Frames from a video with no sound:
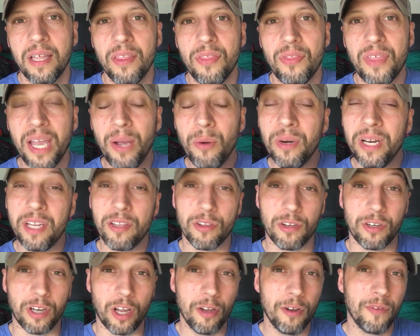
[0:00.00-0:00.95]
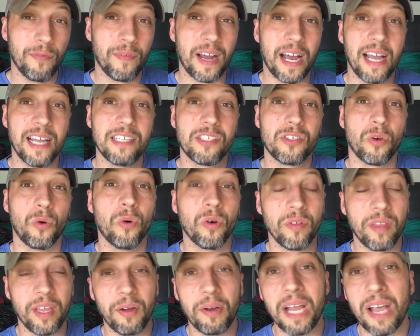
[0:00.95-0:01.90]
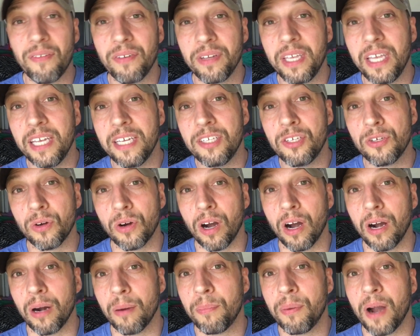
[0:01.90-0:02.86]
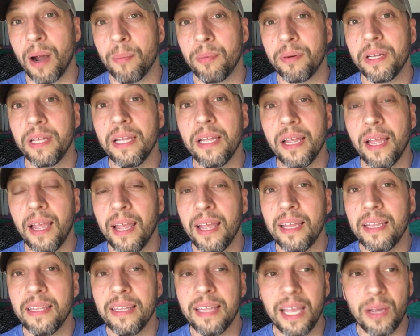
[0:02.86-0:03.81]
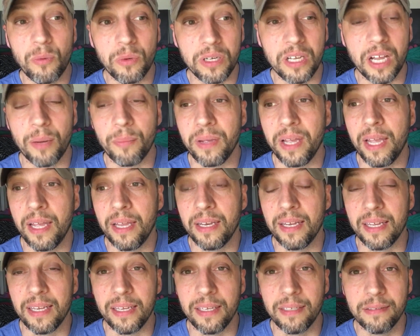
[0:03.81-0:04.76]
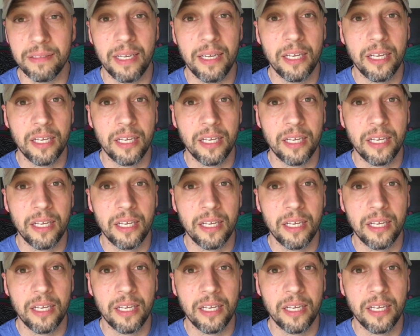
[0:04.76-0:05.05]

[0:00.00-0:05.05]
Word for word: they would either notify us or they would have a key to our property and they would come in and